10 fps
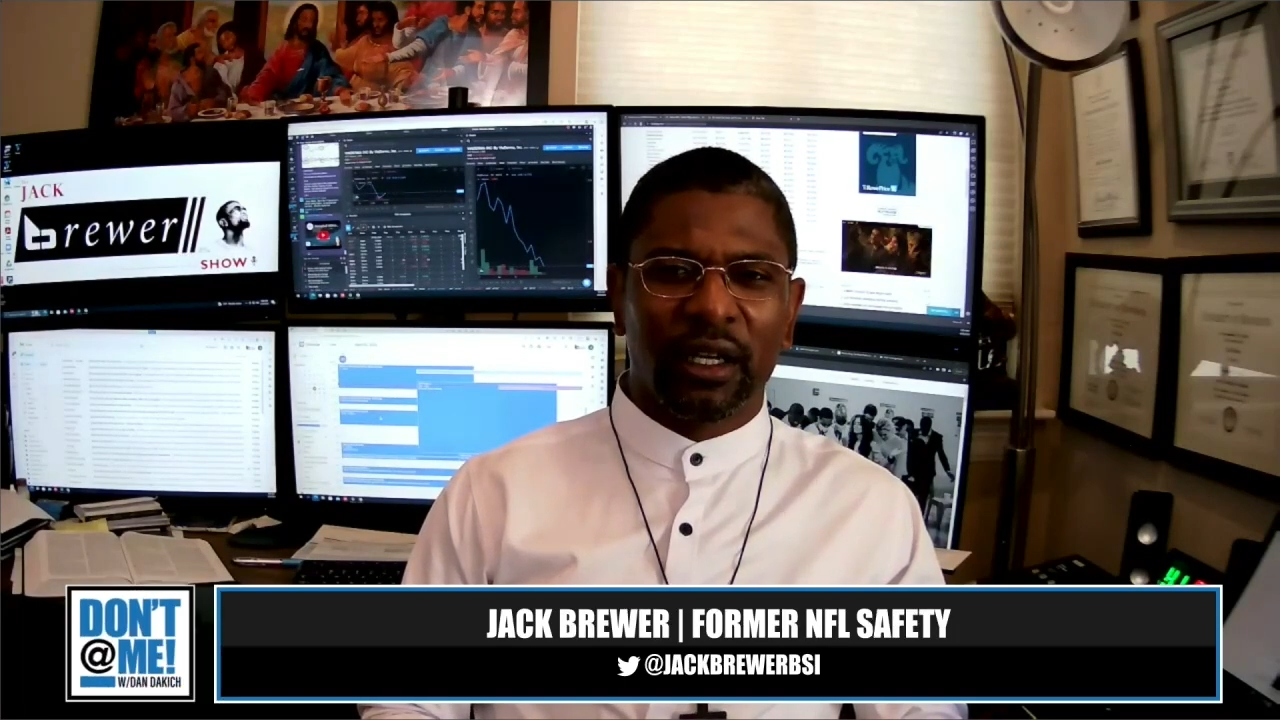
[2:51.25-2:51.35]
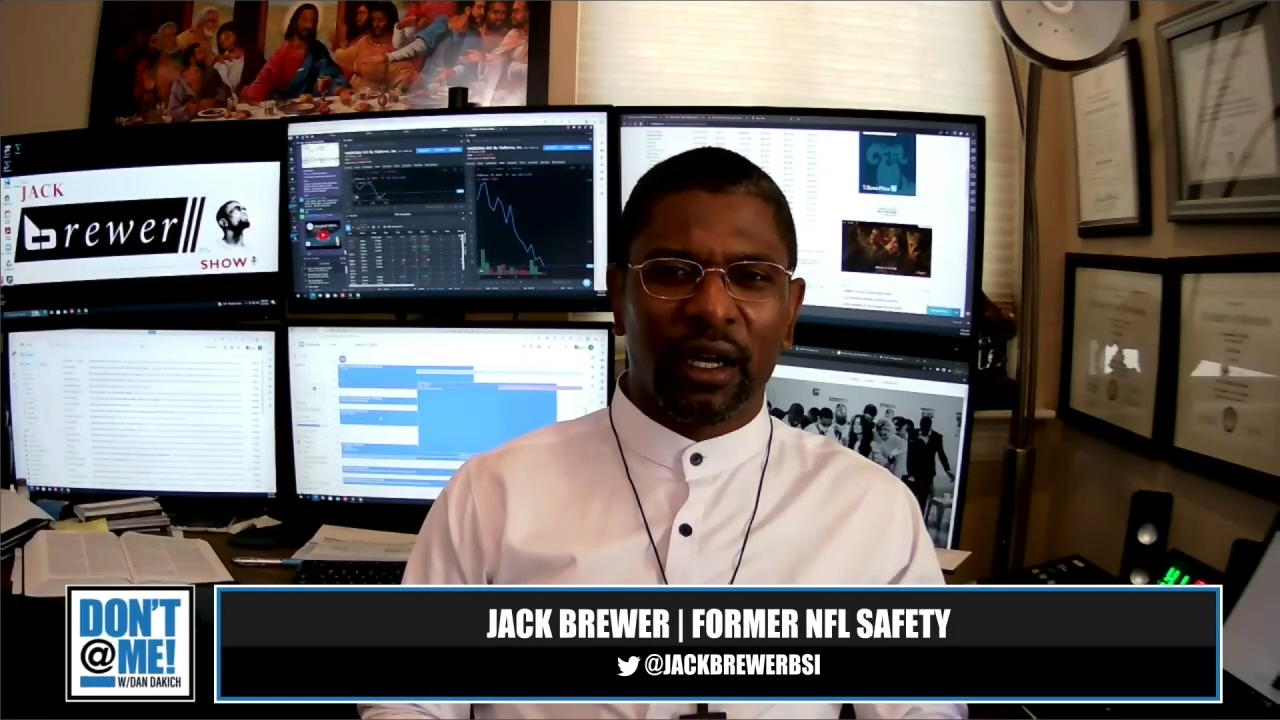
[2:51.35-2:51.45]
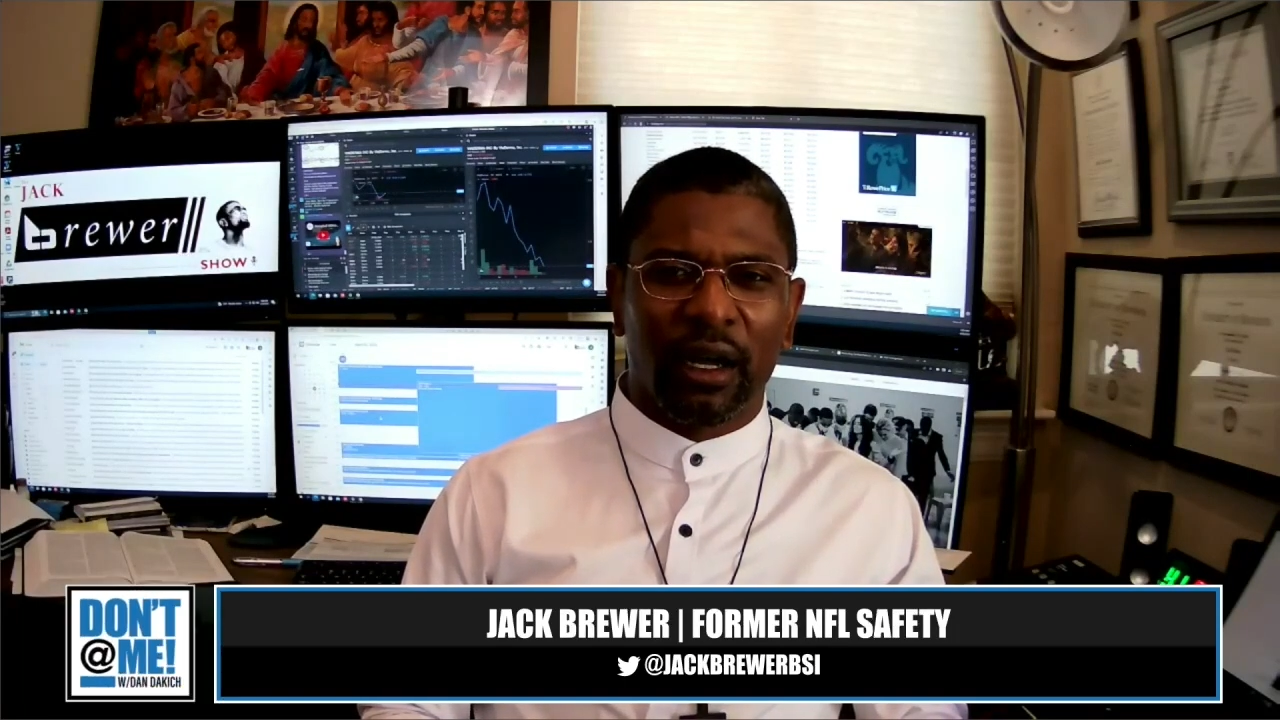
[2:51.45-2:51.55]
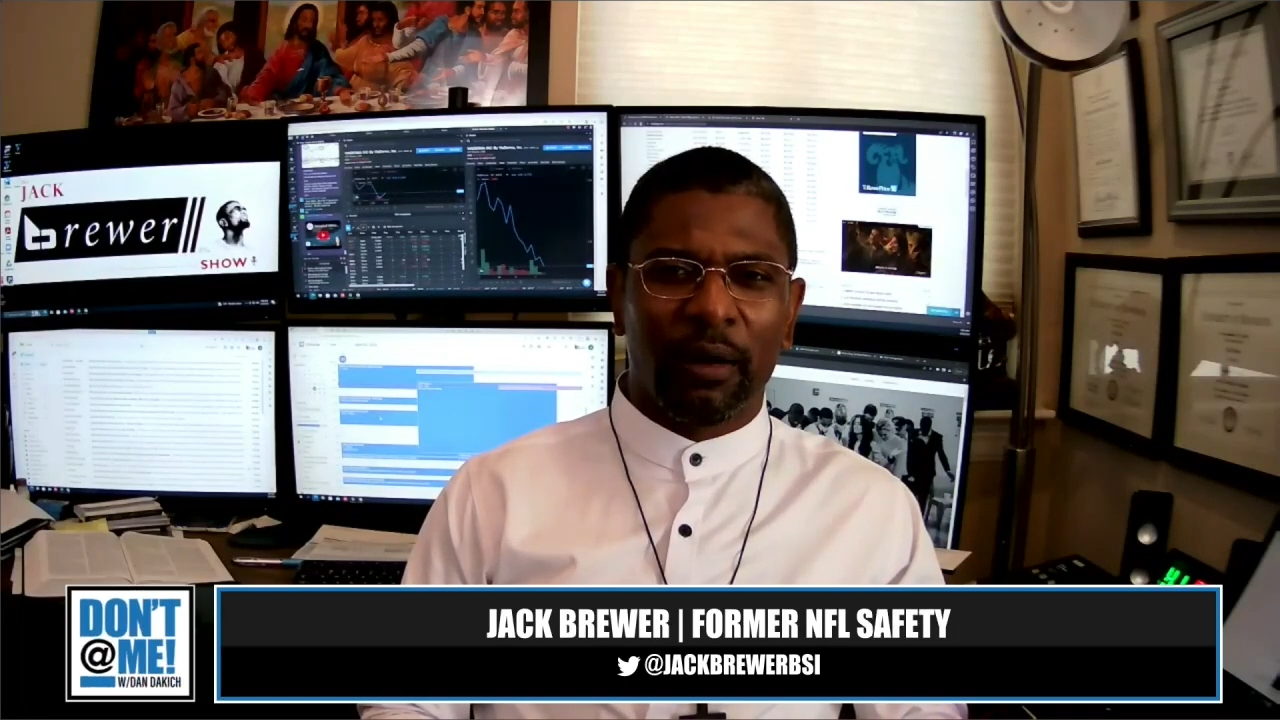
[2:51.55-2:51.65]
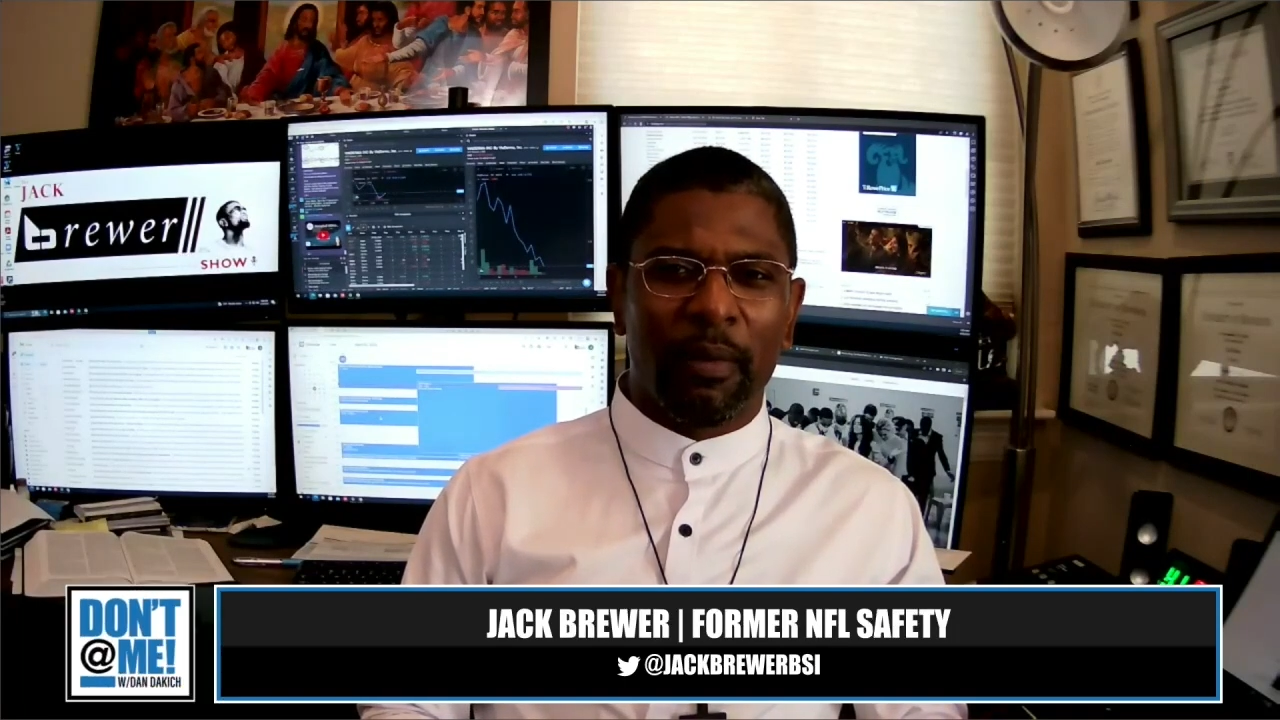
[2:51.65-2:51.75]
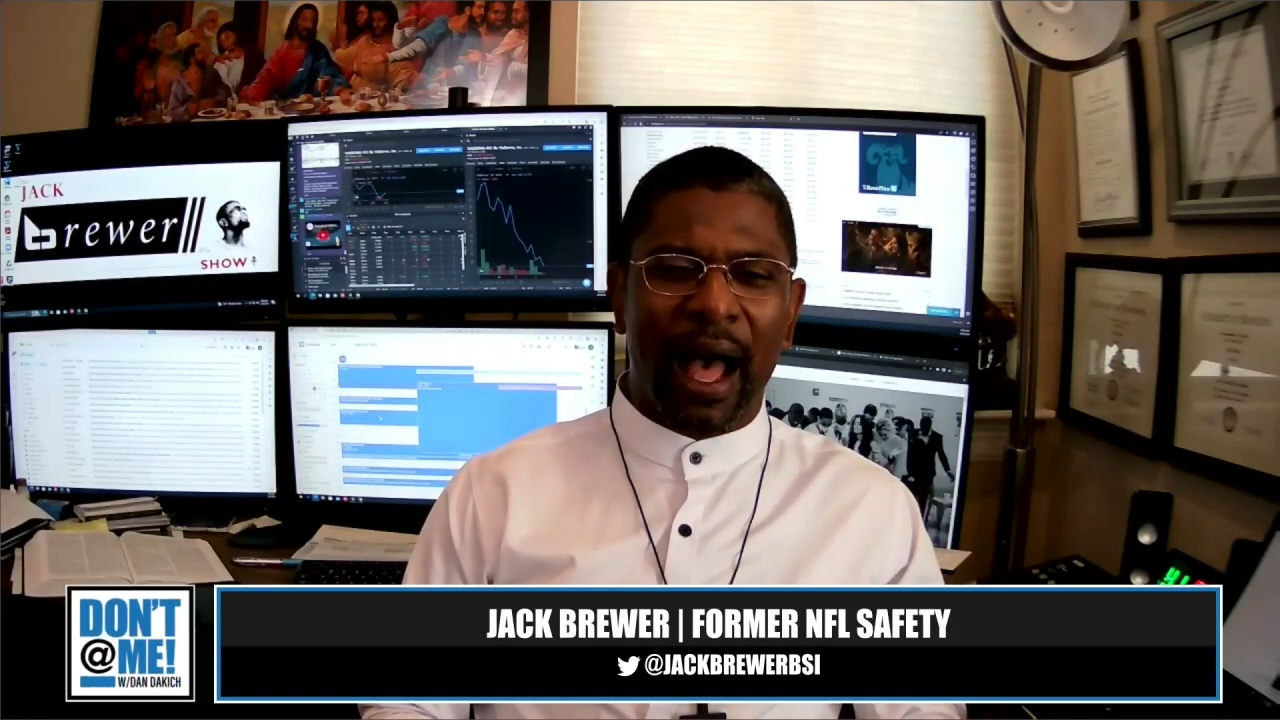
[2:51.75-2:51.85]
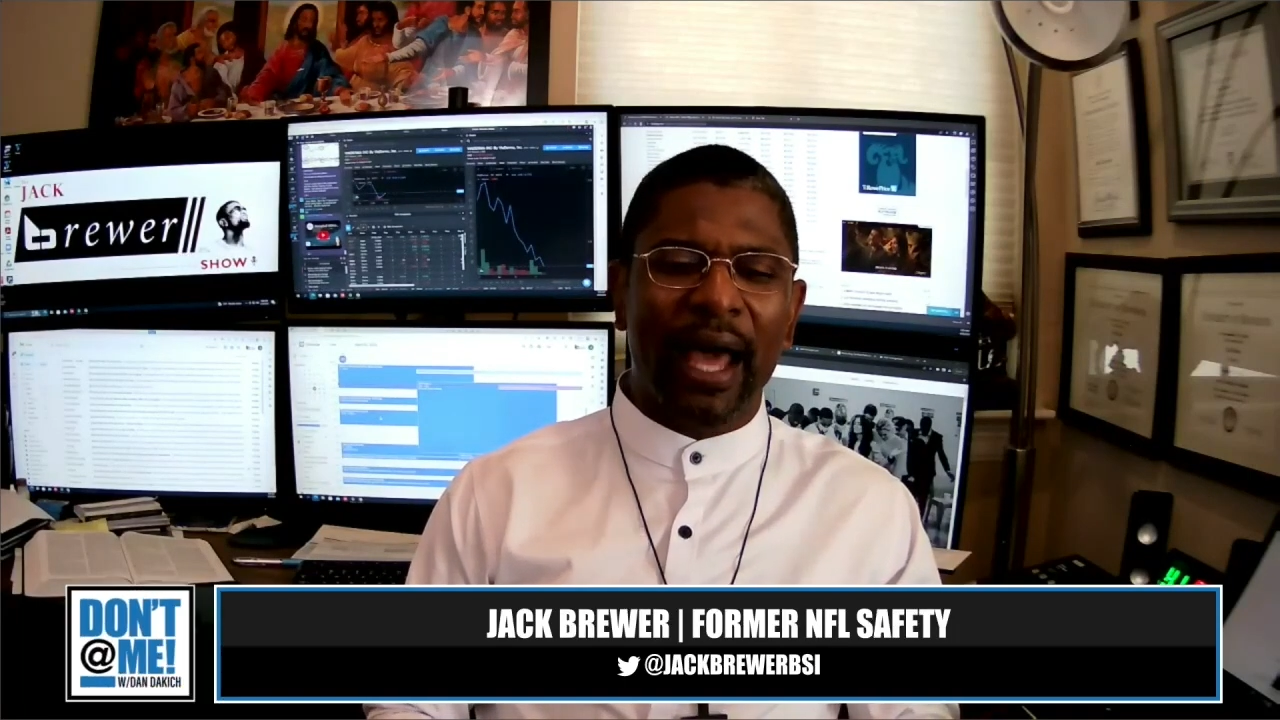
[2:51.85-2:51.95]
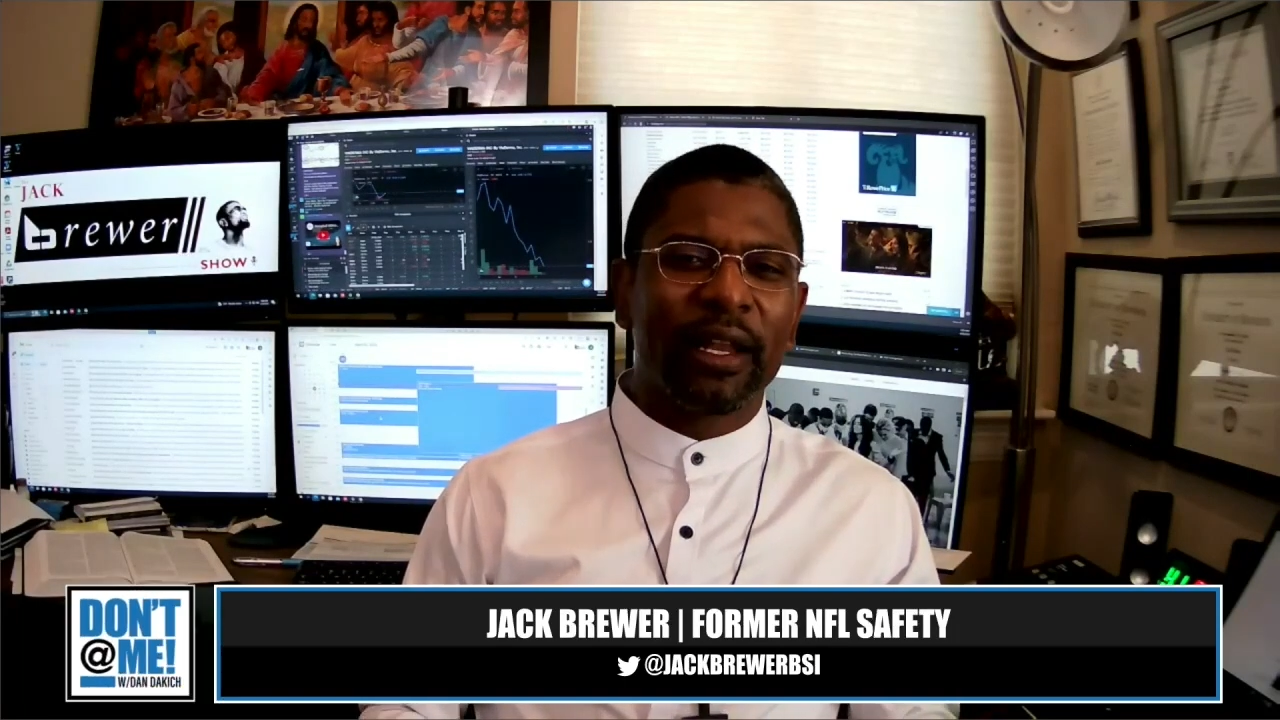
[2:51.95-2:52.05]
Um, I